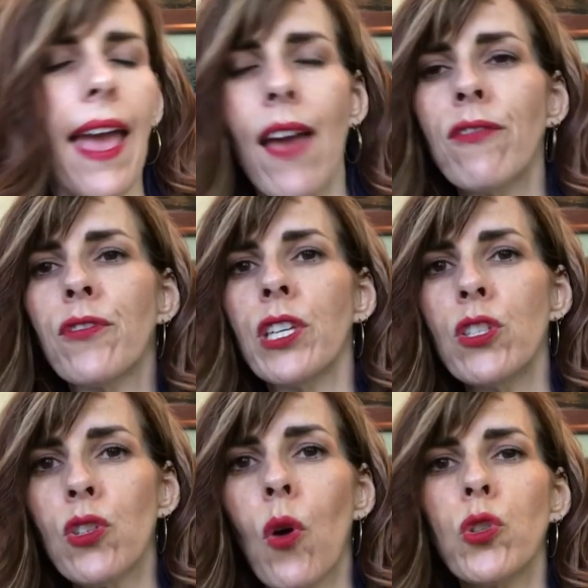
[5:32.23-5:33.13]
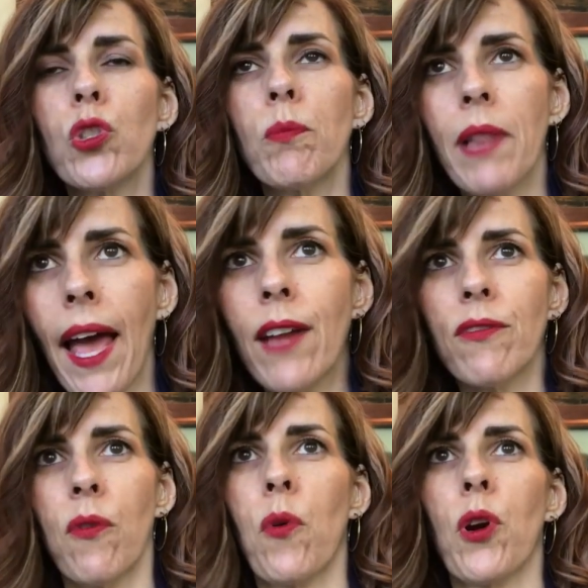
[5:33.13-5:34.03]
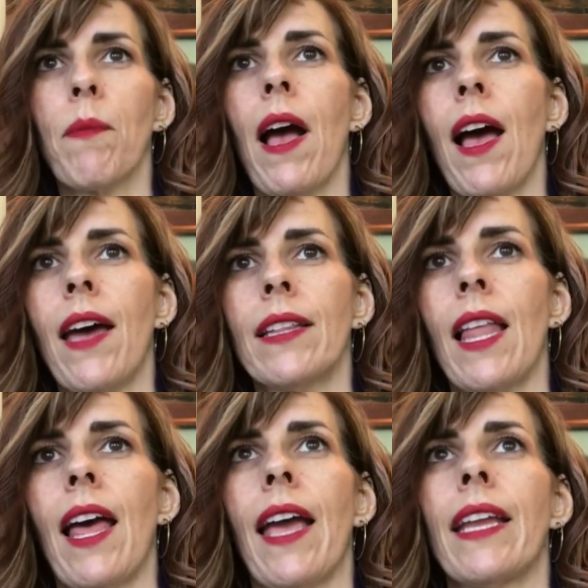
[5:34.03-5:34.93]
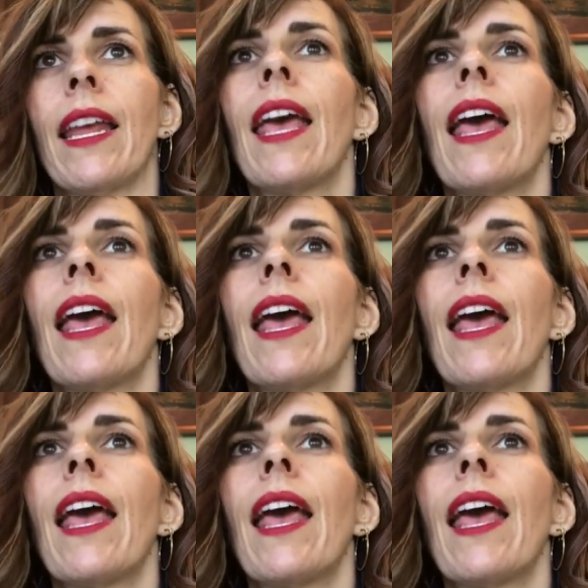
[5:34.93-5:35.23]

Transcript: every social platform online